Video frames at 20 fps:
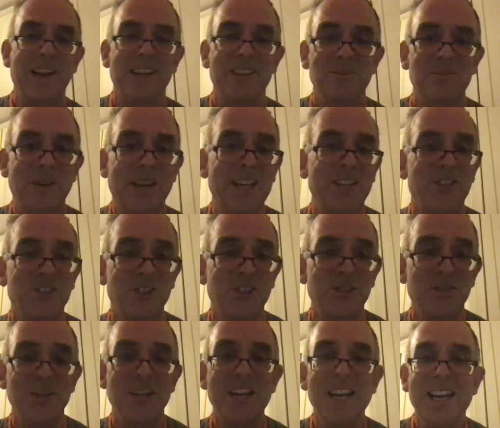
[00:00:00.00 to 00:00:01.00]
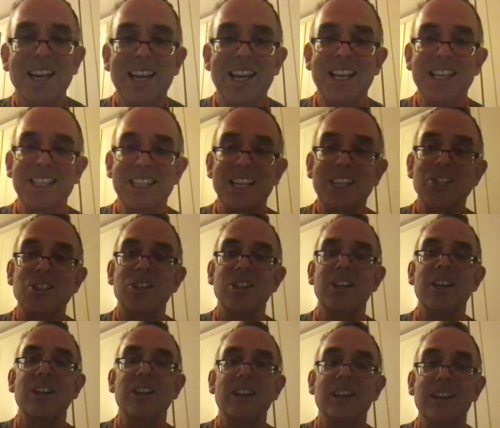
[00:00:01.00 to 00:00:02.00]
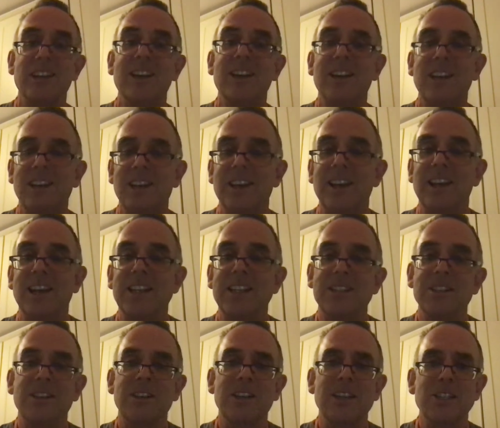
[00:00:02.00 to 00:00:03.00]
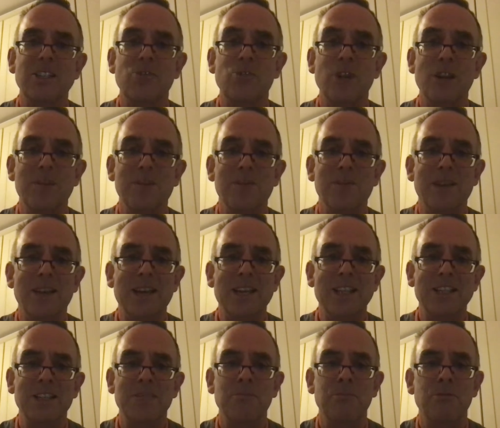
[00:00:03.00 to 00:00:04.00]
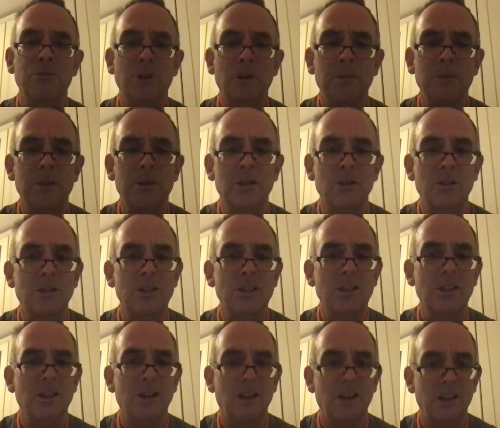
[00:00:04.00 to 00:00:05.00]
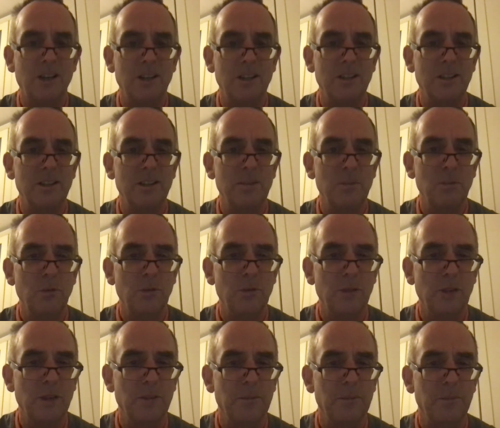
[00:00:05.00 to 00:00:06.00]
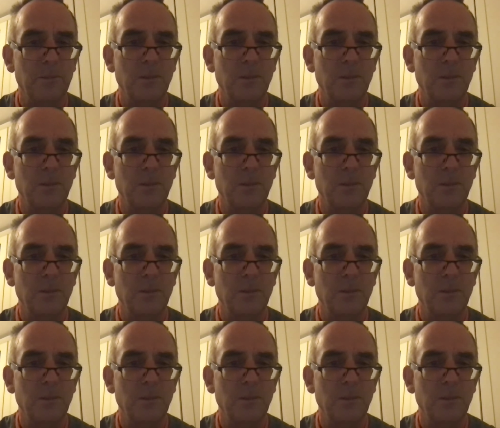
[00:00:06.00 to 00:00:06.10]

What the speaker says: bedroom. It's actually it's not as grim as it probably looks on the movie.